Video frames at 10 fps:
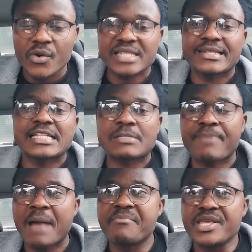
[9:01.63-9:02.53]
Residence
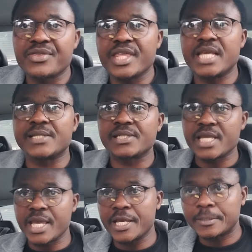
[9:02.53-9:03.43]
permit
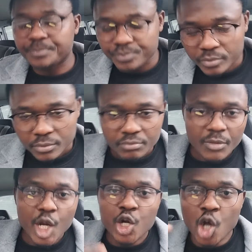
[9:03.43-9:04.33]
is a
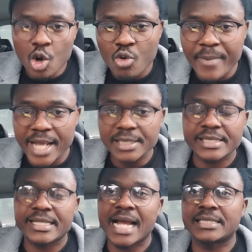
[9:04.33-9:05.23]

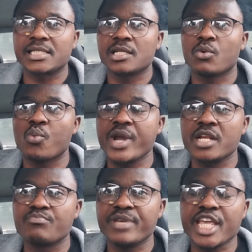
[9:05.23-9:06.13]
document that
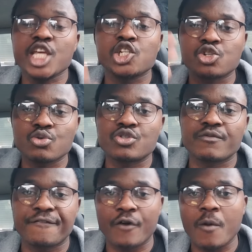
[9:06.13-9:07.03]
will be issued
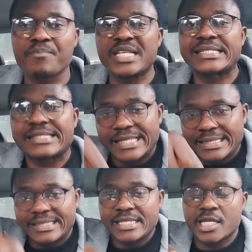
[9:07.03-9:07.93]
from the
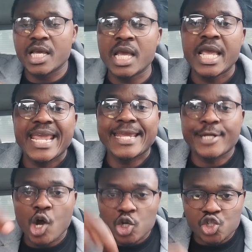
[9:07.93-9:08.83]
city
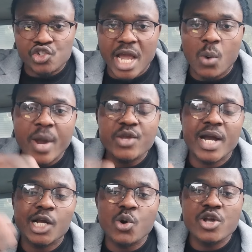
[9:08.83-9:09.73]
in Austria where
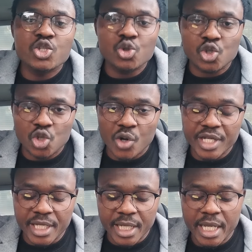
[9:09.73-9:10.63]
you are going to
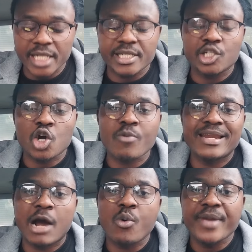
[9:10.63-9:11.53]
study. It's a
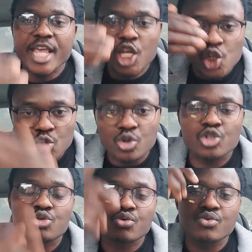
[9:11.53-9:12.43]
document that will be issued
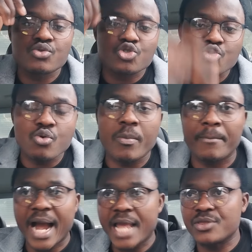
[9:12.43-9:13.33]
to you
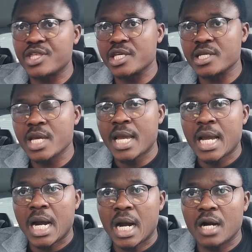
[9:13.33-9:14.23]
by the
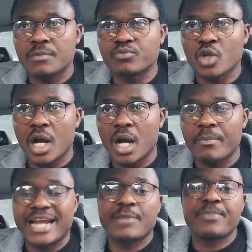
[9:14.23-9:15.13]

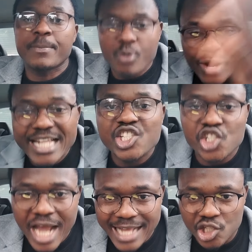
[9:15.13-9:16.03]
by the people in
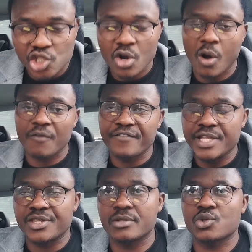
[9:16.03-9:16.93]
charge of
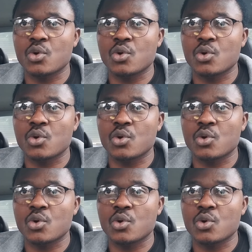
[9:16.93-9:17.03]
it.